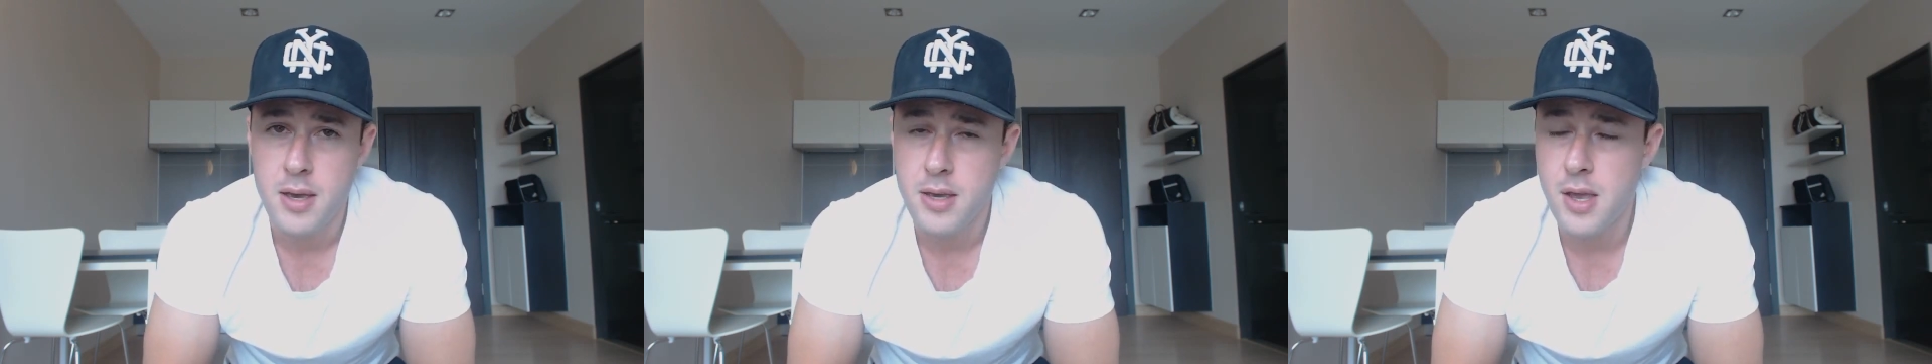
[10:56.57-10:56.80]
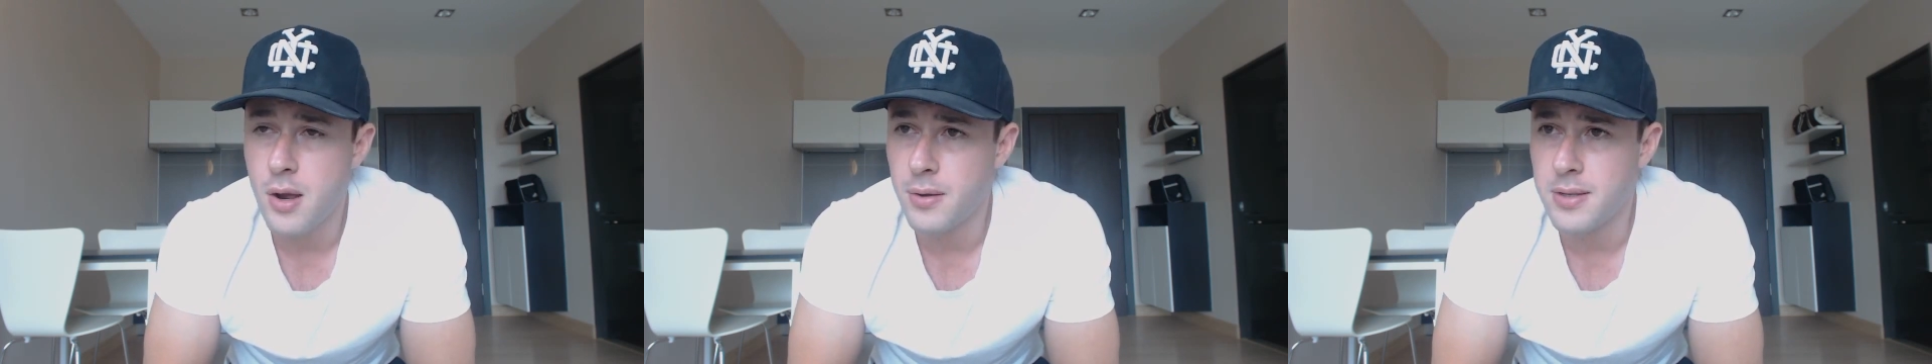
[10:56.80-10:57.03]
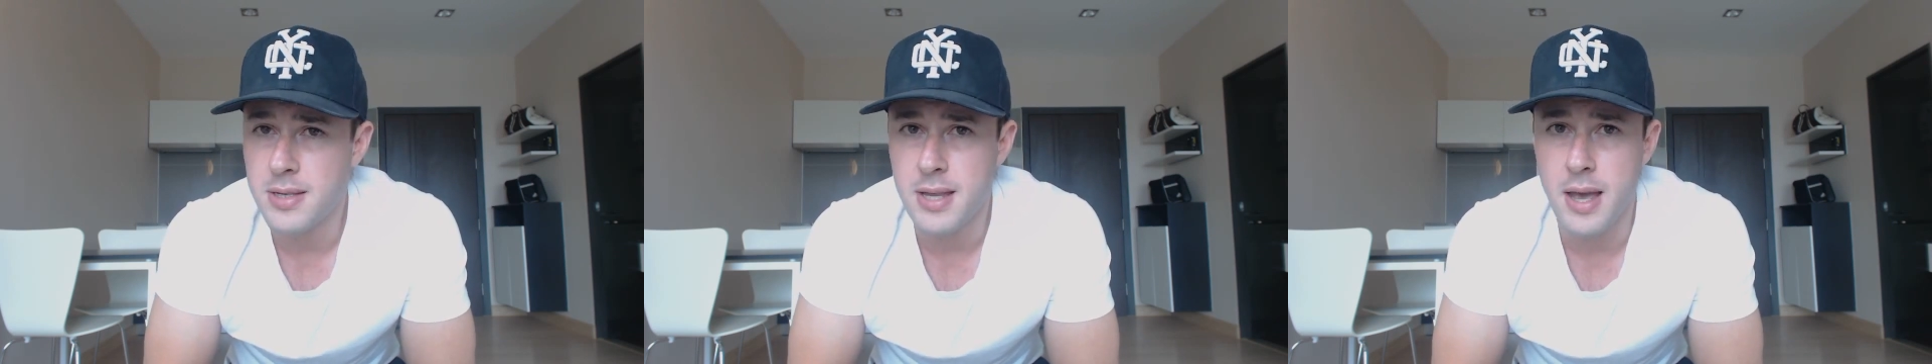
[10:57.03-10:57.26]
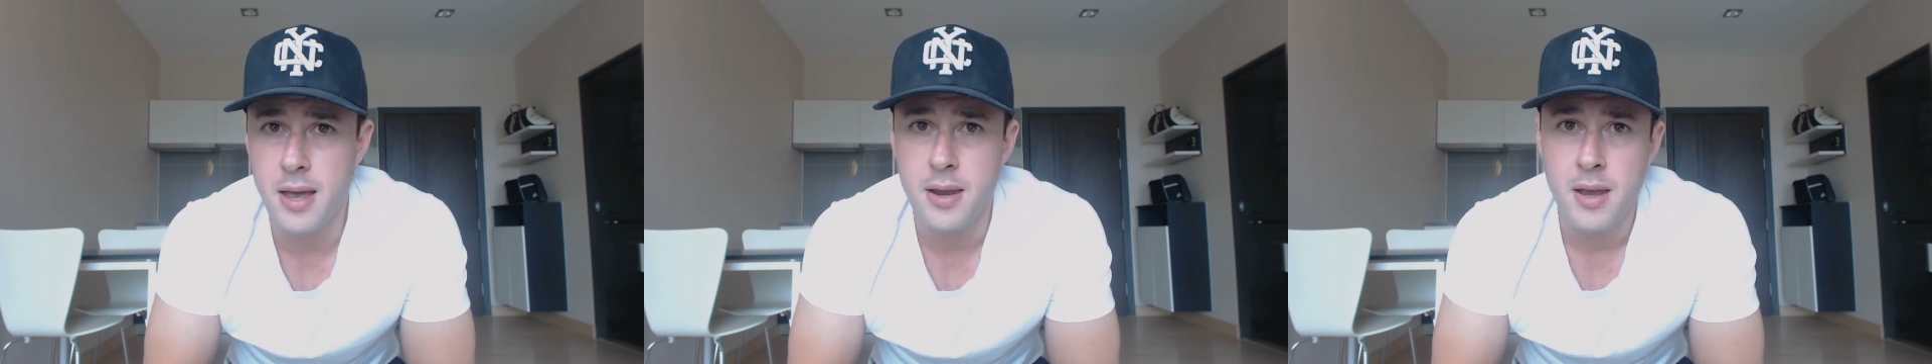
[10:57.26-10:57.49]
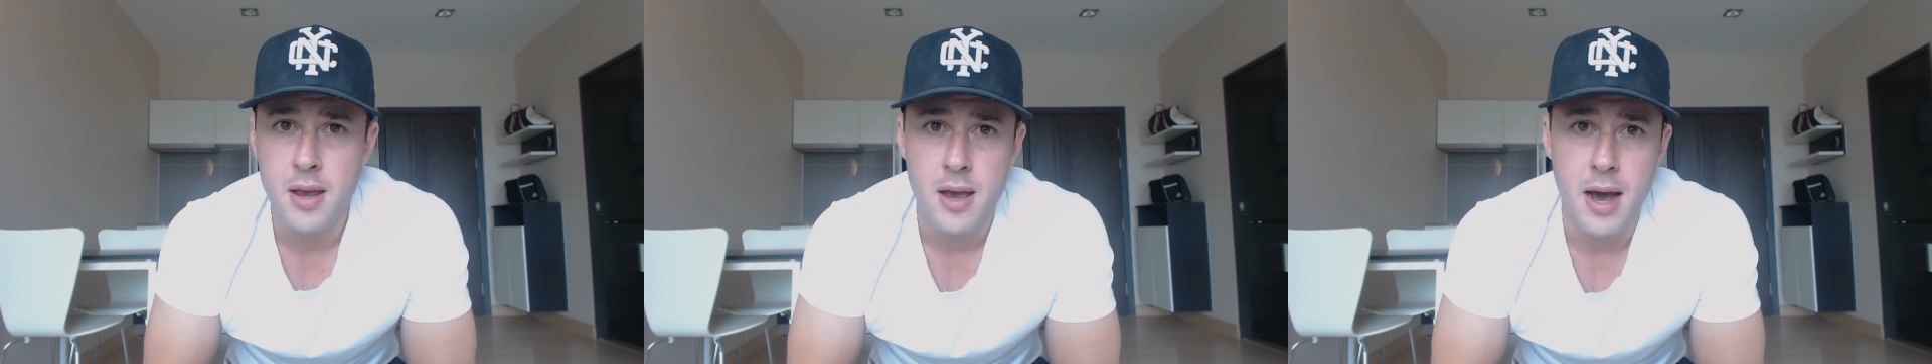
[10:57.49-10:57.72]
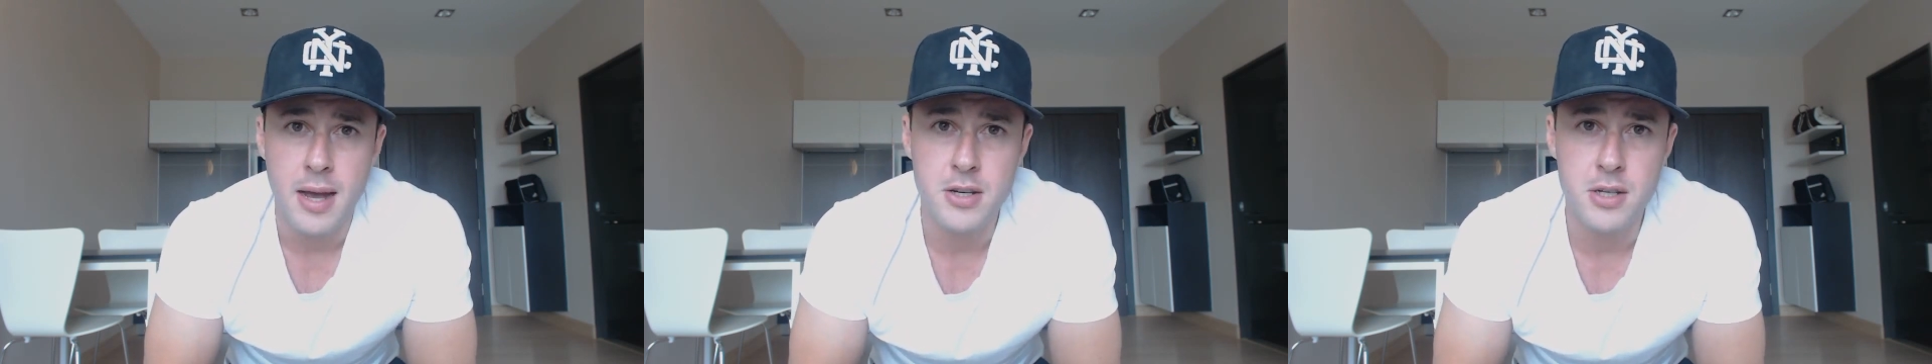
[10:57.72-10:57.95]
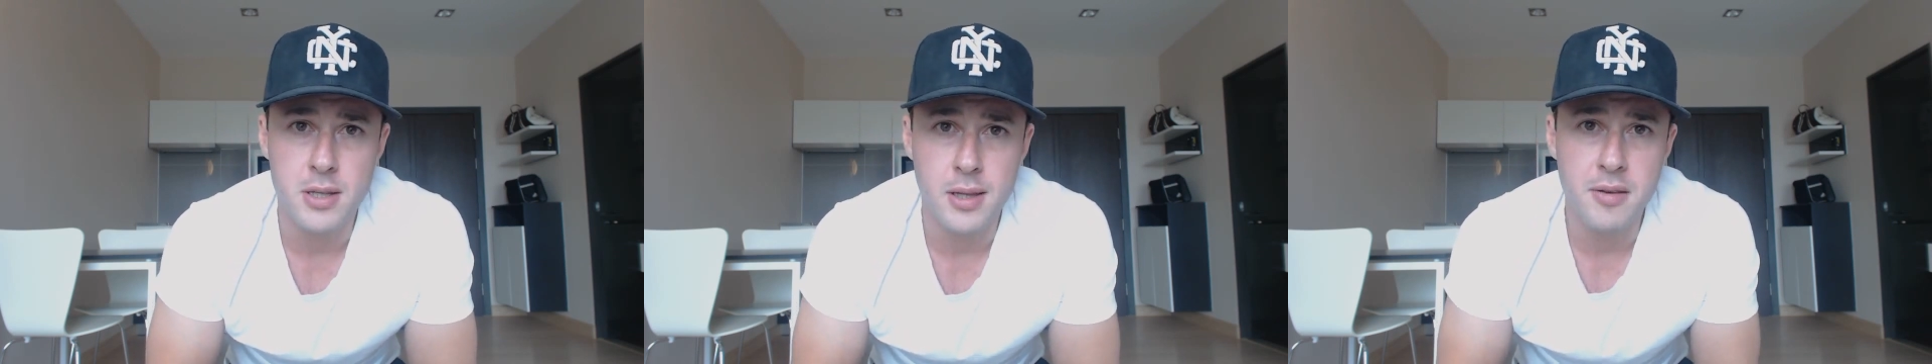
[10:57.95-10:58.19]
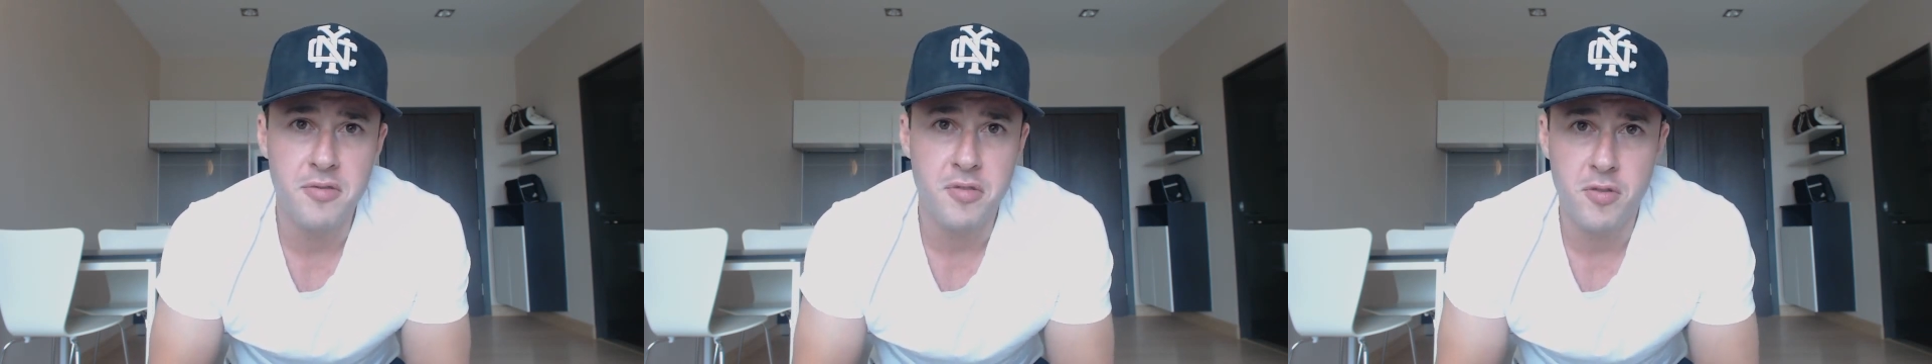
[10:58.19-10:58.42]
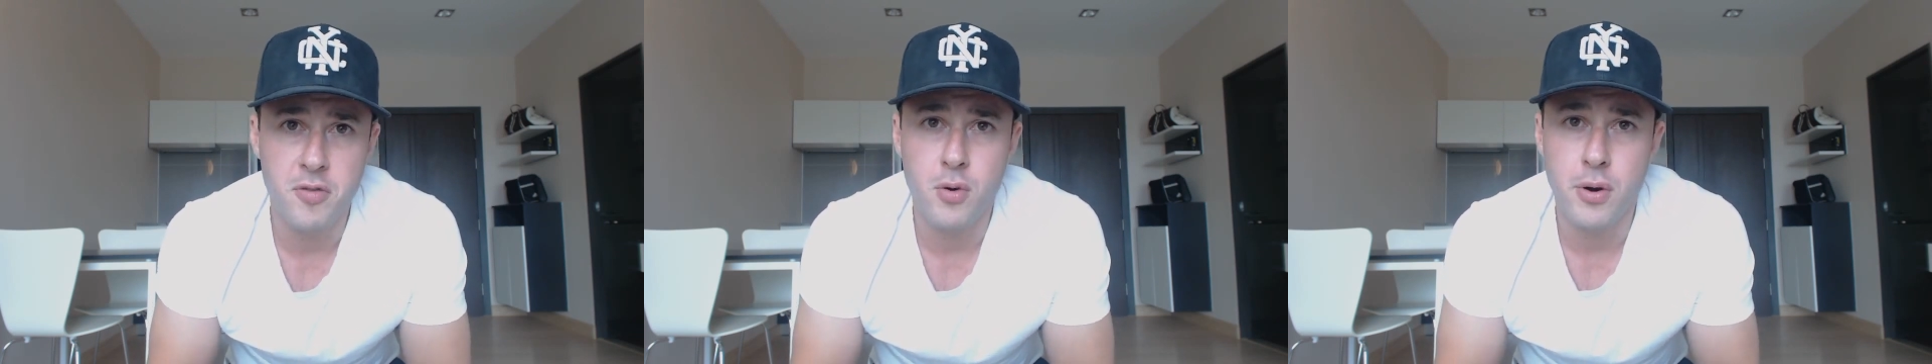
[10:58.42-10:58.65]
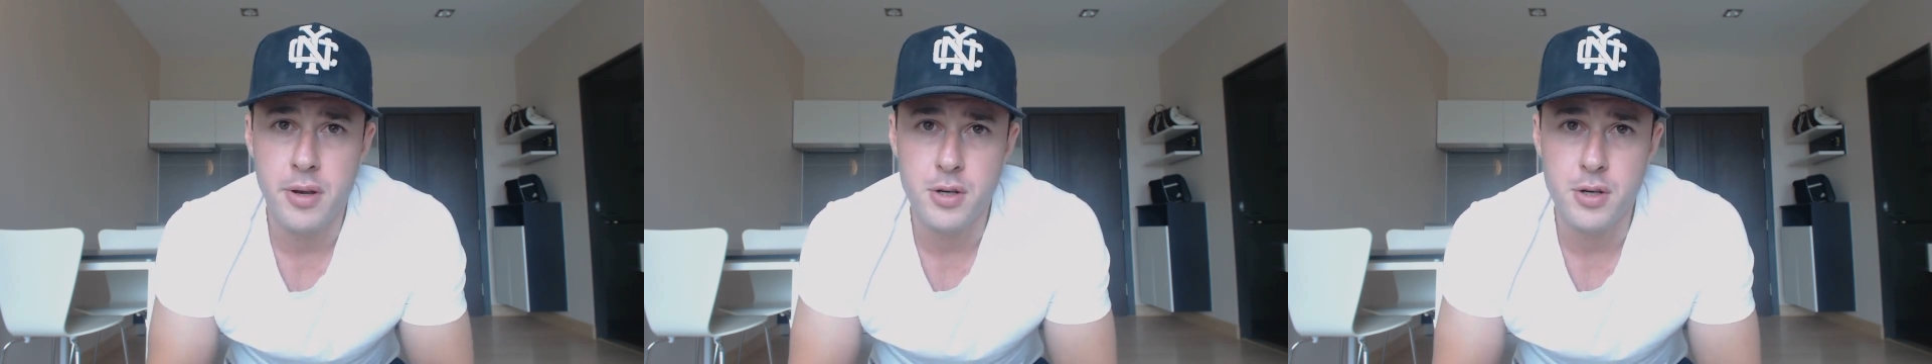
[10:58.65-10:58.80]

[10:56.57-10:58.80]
You know, instead, I just lived for 4